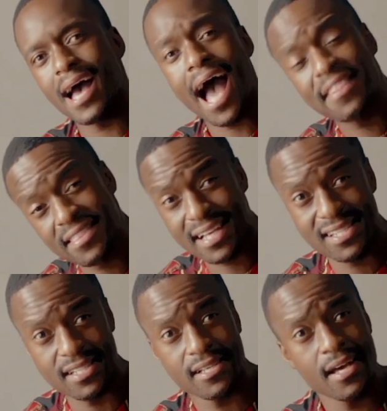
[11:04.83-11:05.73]
I think that's
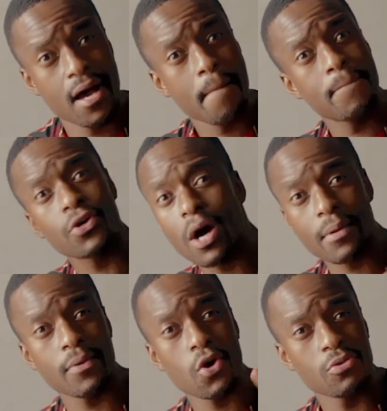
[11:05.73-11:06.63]
it. Put a
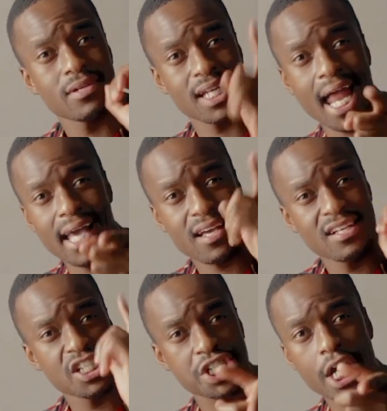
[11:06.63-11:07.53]
comment below, like,
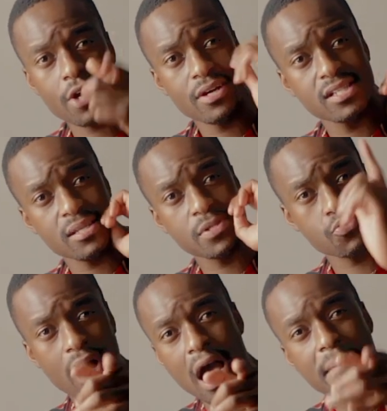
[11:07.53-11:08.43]
share,
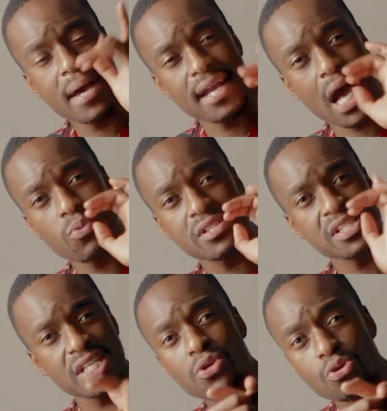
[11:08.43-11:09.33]
subscribe, and I will
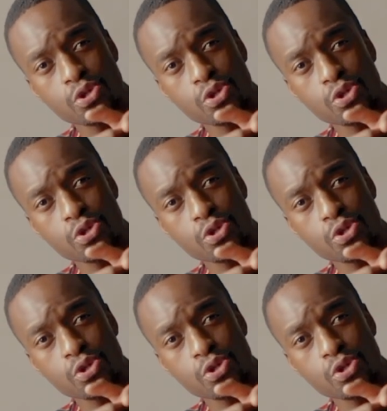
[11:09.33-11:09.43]
see you